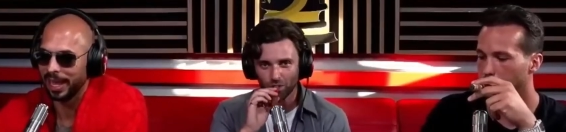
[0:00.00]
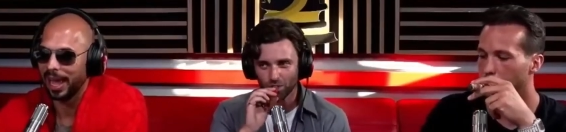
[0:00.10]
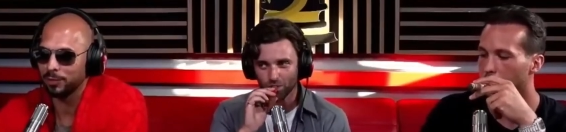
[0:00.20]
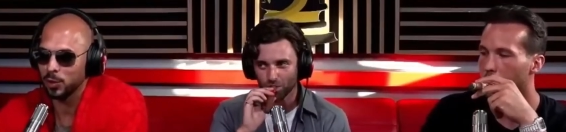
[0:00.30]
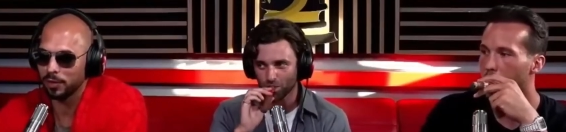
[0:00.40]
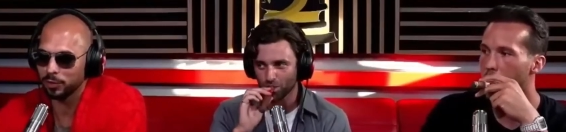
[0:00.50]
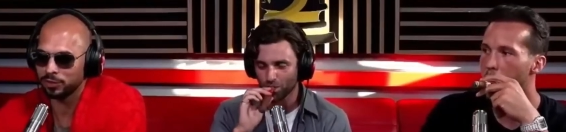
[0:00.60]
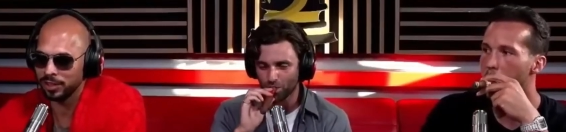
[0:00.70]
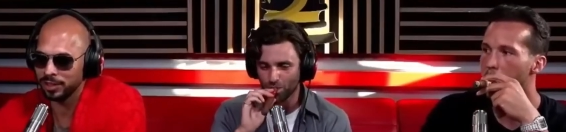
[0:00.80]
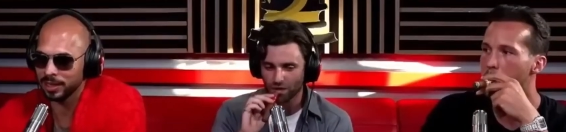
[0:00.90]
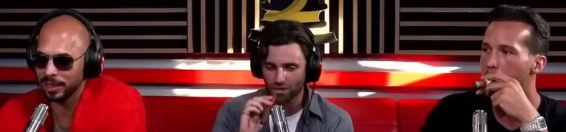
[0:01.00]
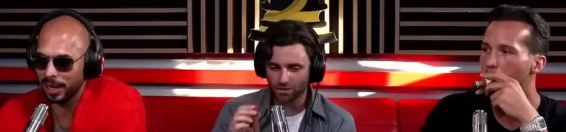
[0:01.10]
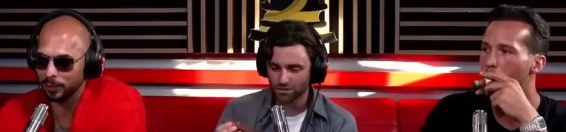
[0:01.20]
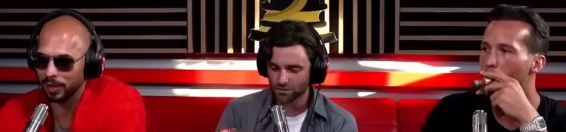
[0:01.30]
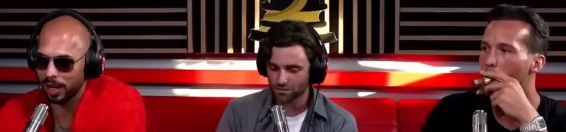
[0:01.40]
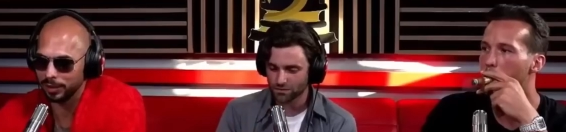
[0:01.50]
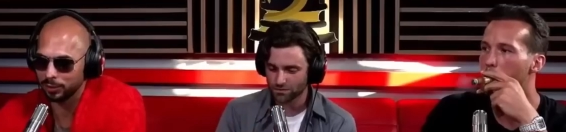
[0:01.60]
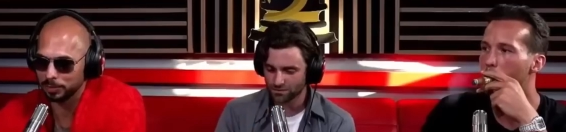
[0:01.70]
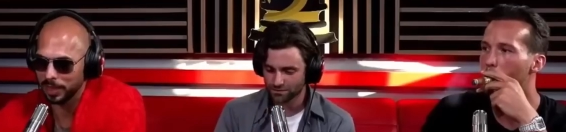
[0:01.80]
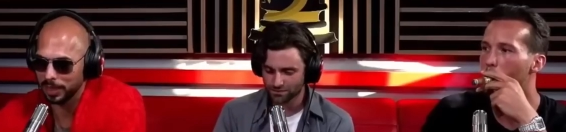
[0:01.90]
Speaker 1: Have you ever seen the clown that hides
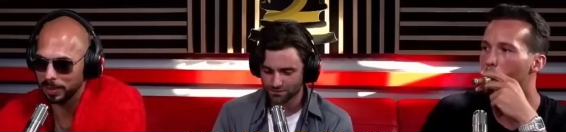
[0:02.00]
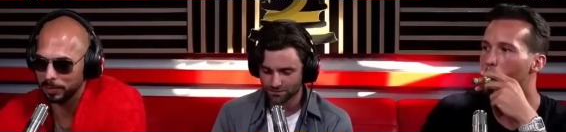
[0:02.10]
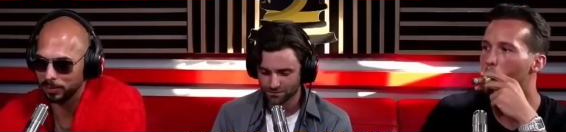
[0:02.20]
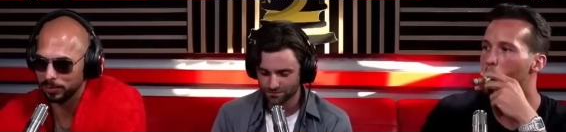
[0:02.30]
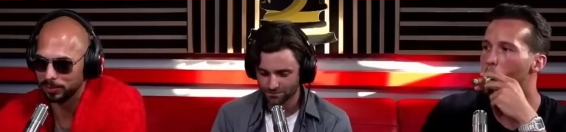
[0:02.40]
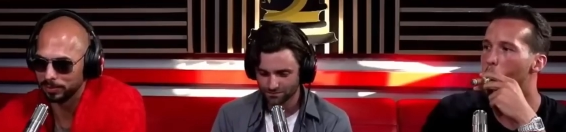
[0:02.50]
from gay people?